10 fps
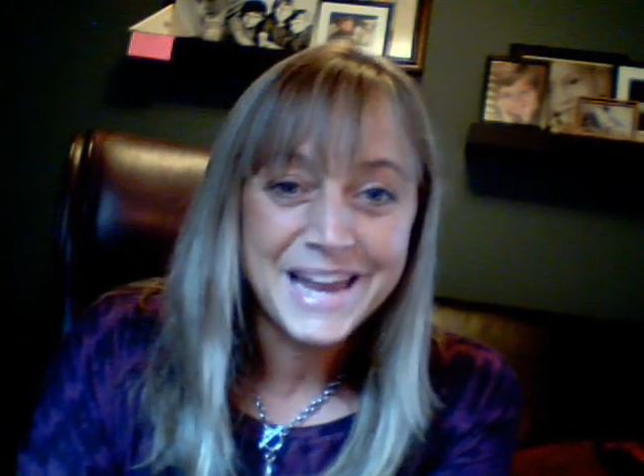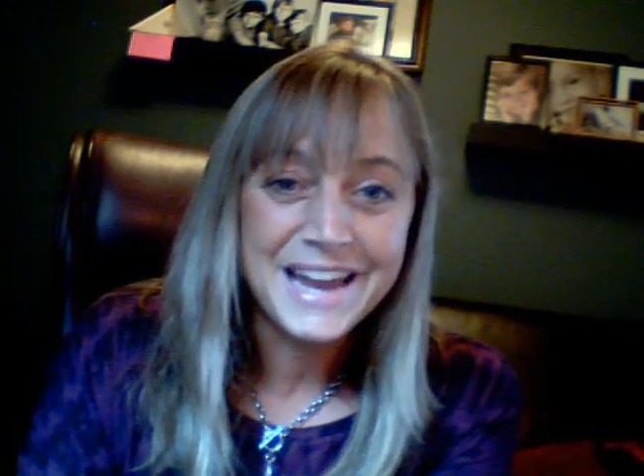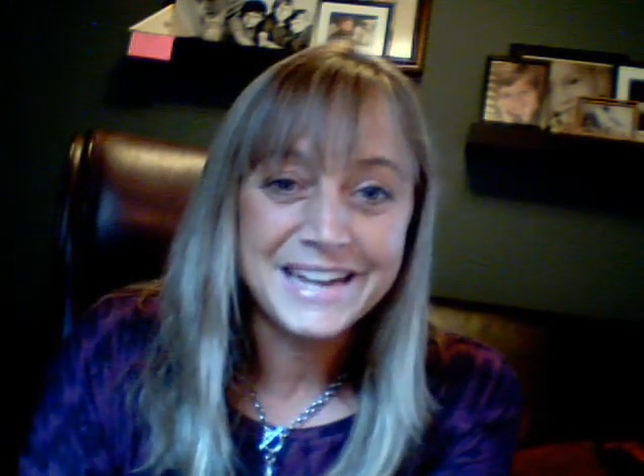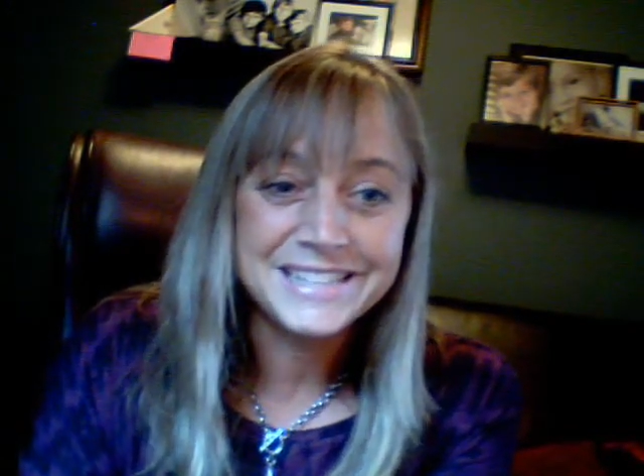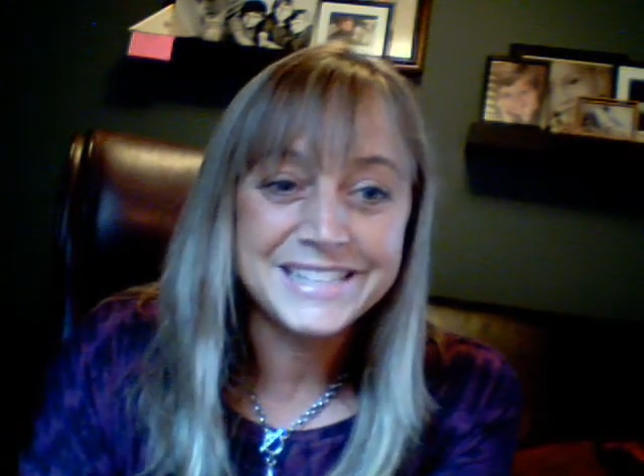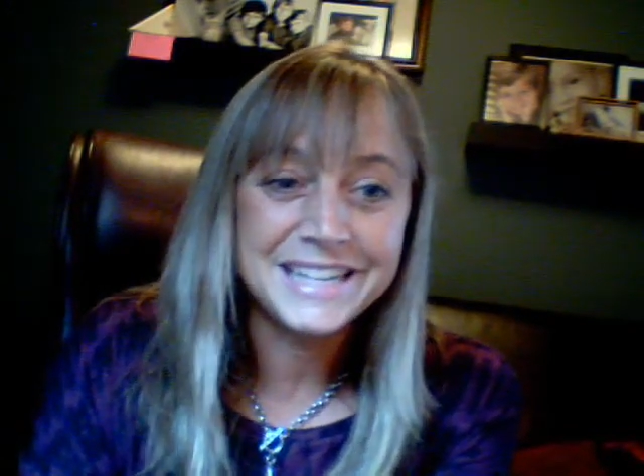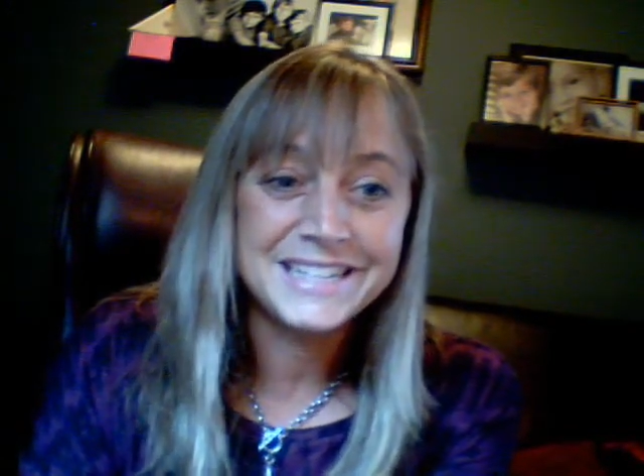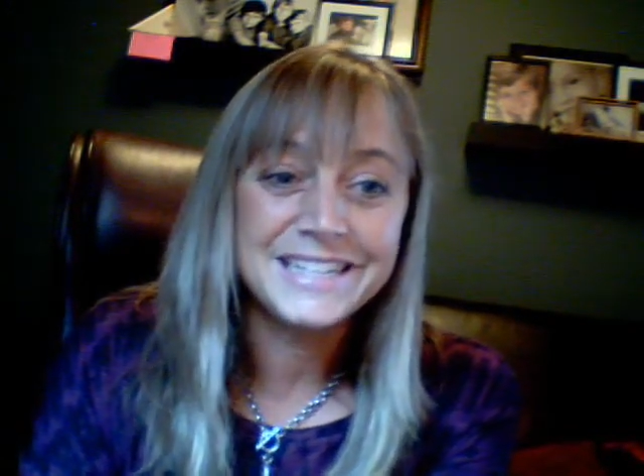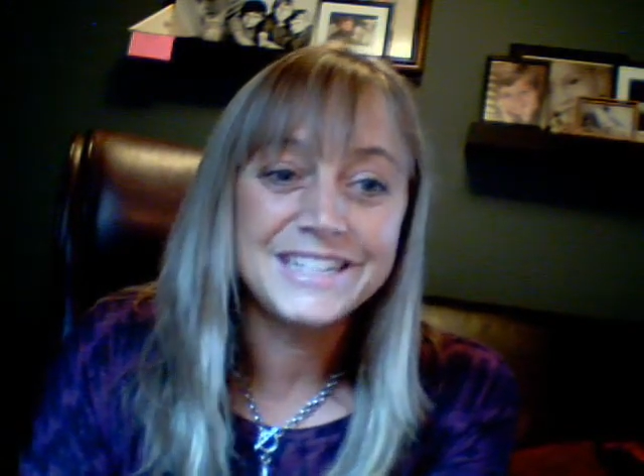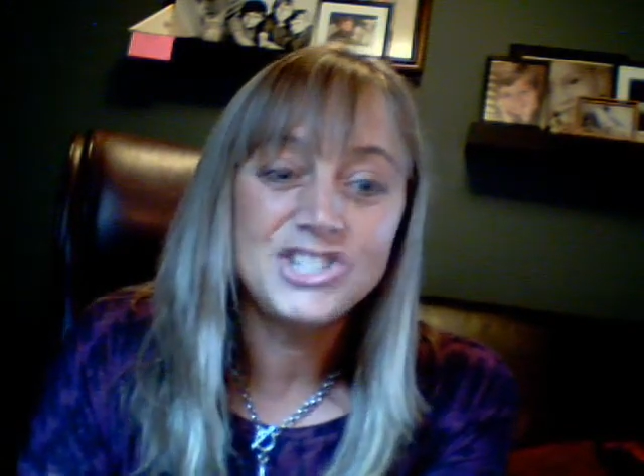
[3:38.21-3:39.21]
and send
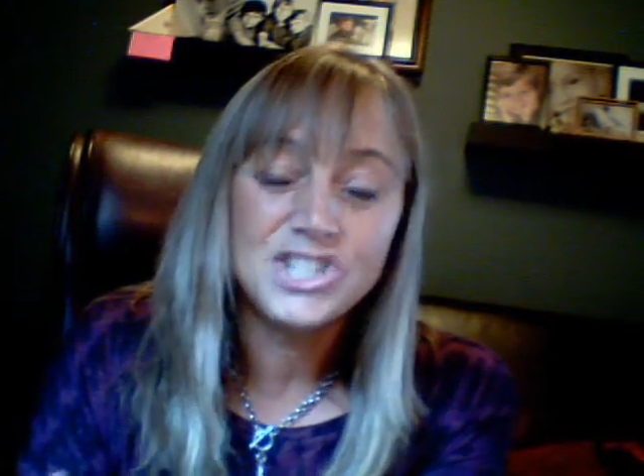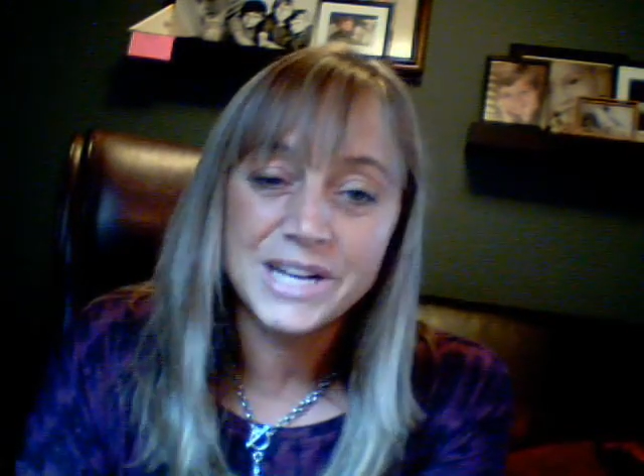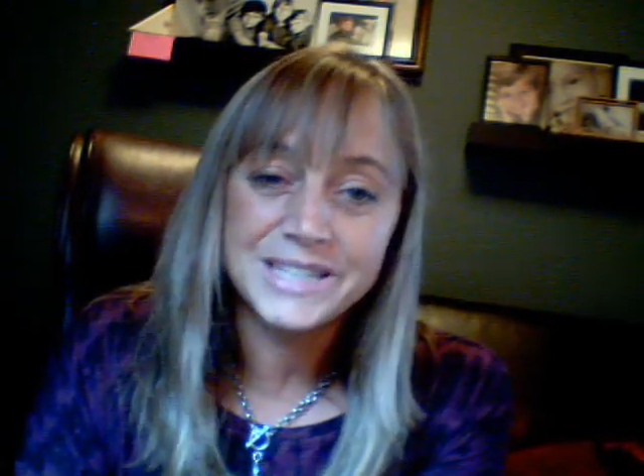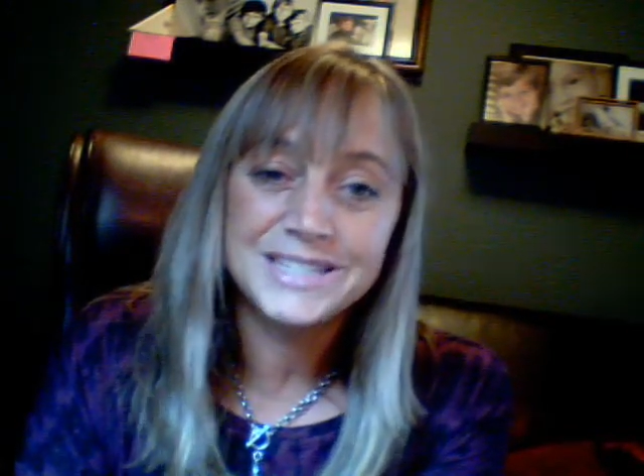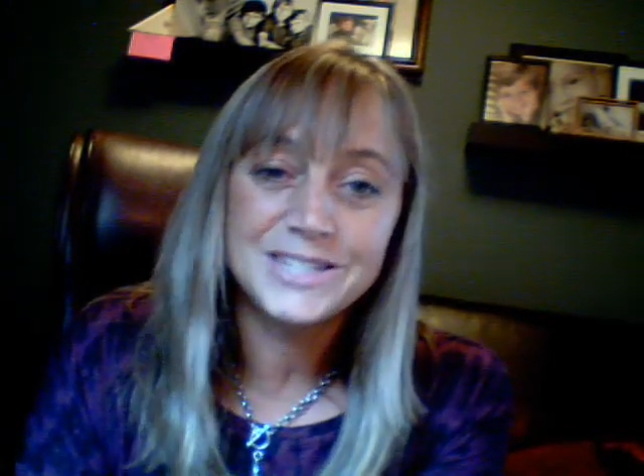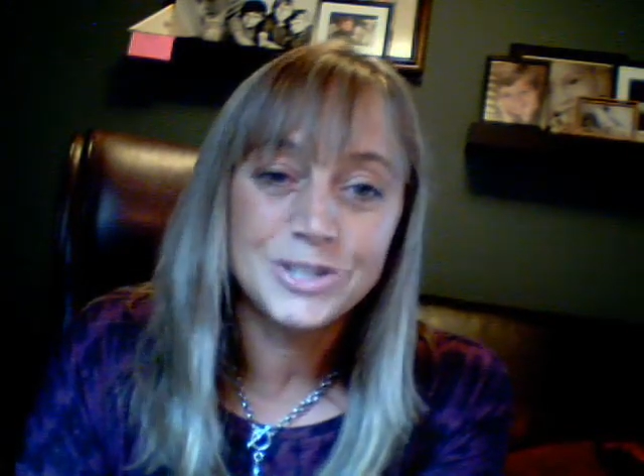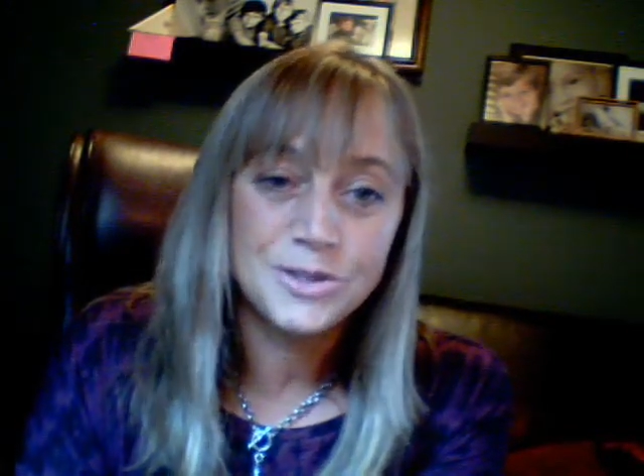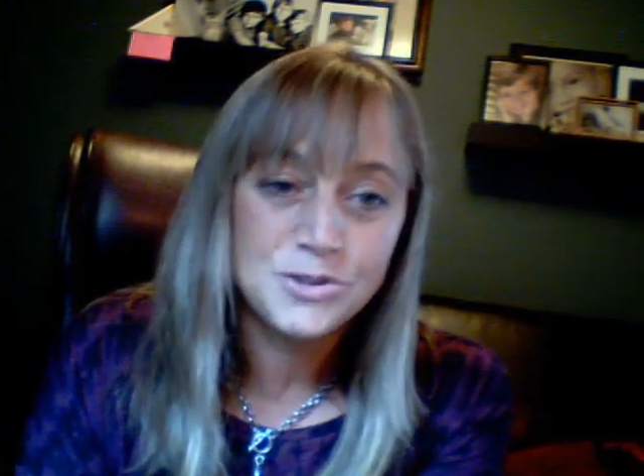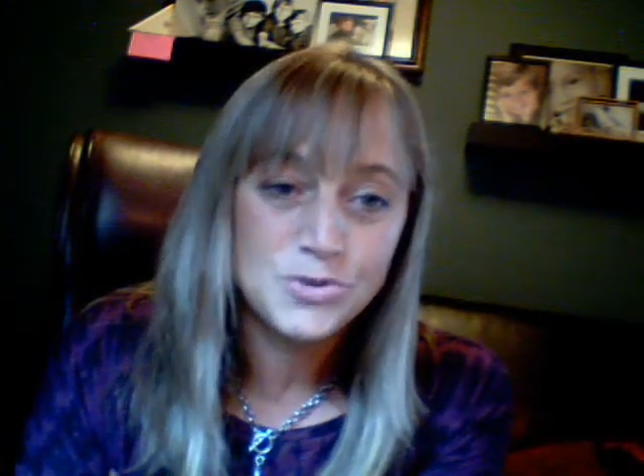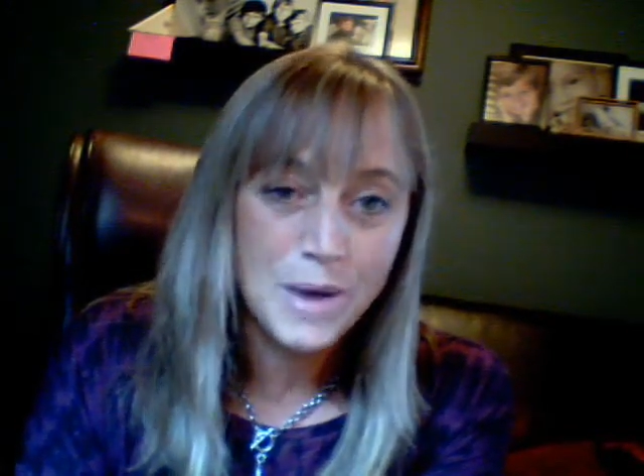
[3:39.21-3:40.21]
it just to the
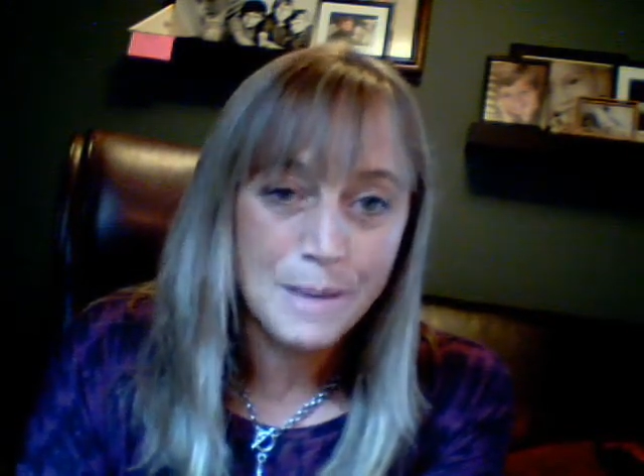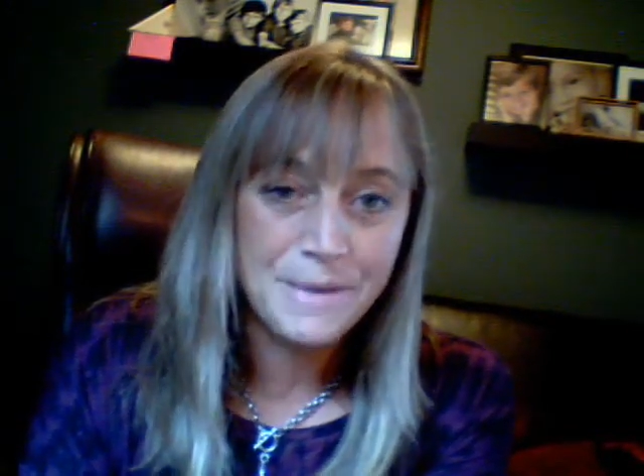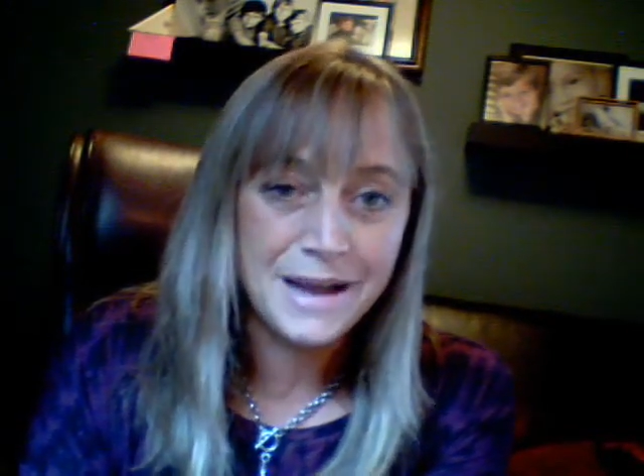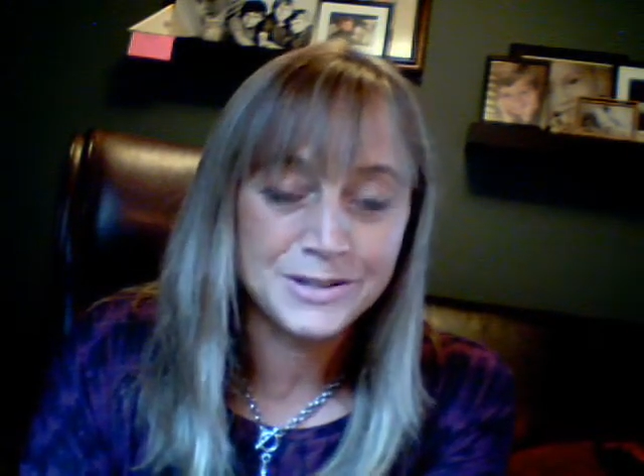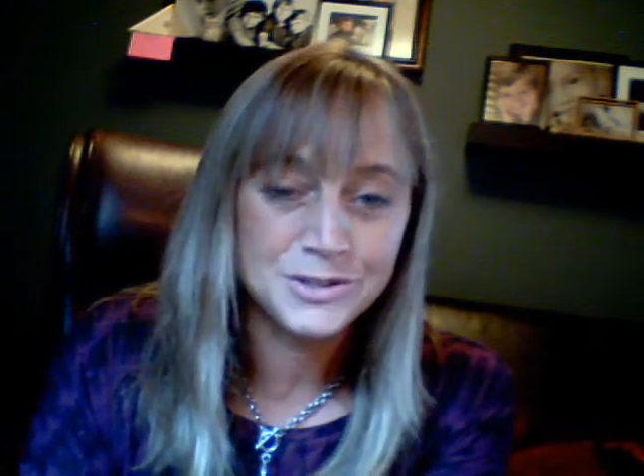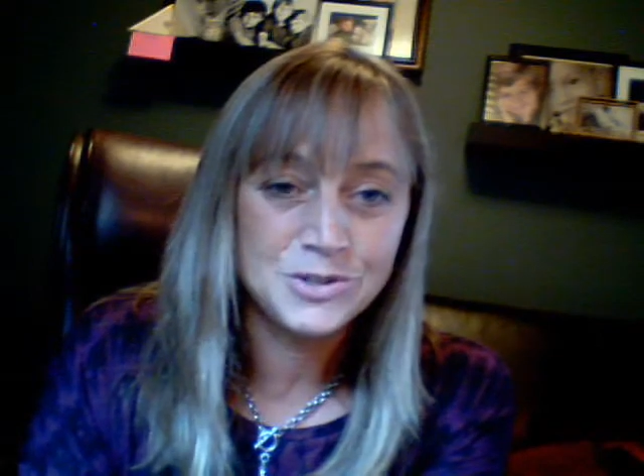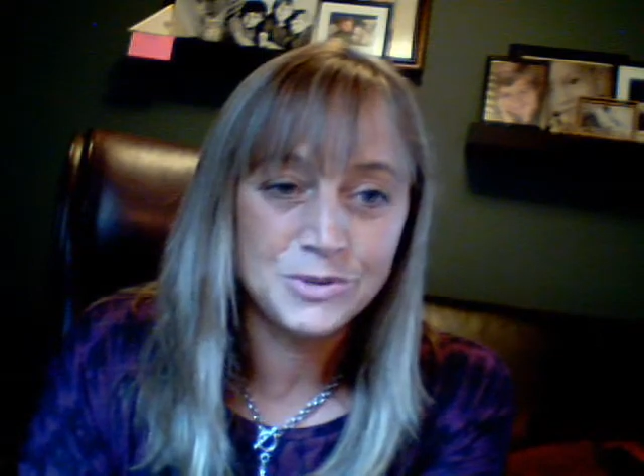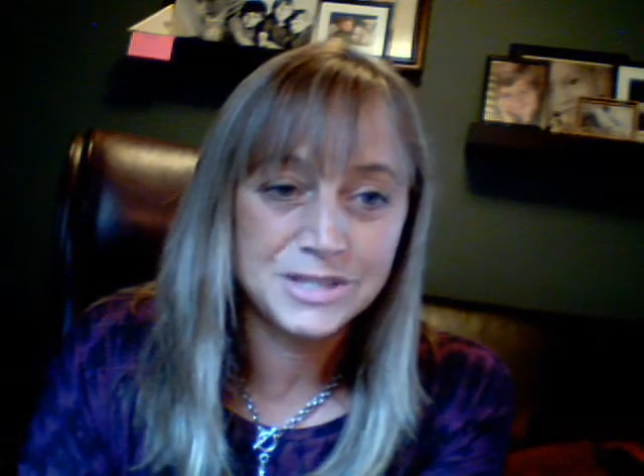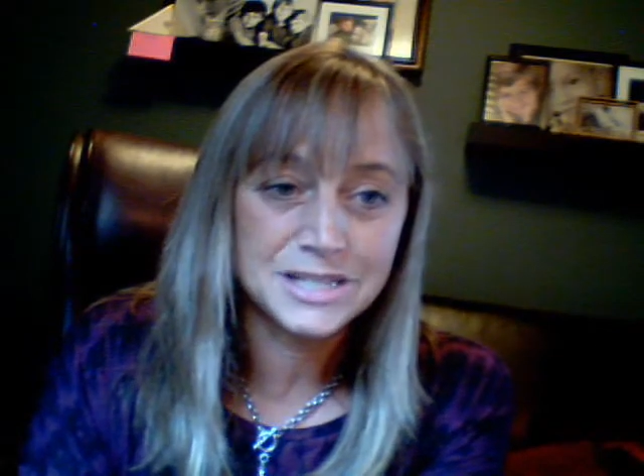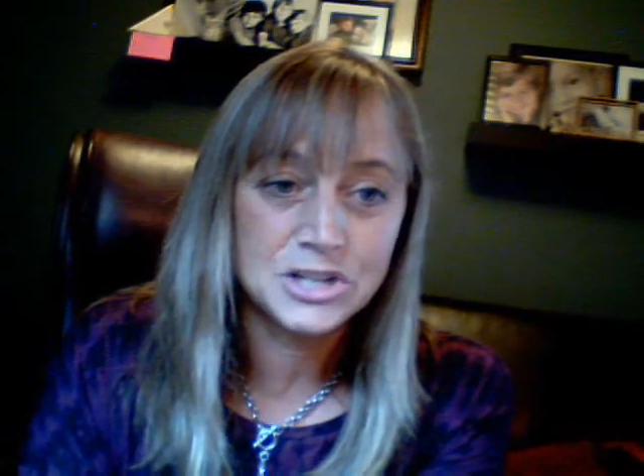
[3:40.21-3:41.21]
Dropbox, no
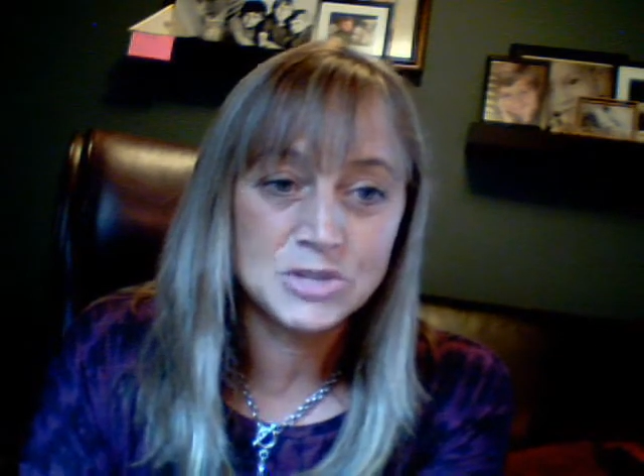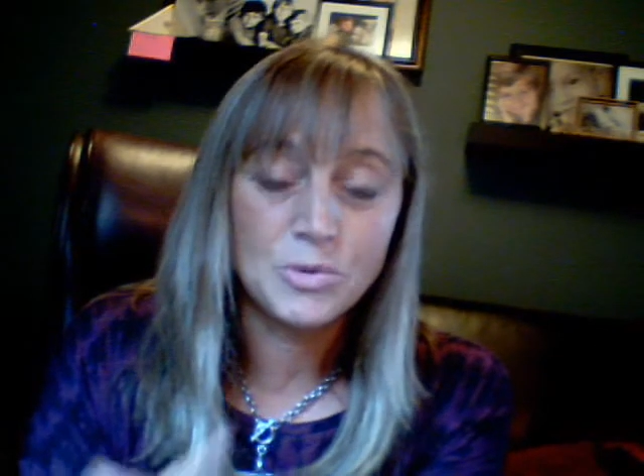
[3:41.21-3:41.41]
discussion board.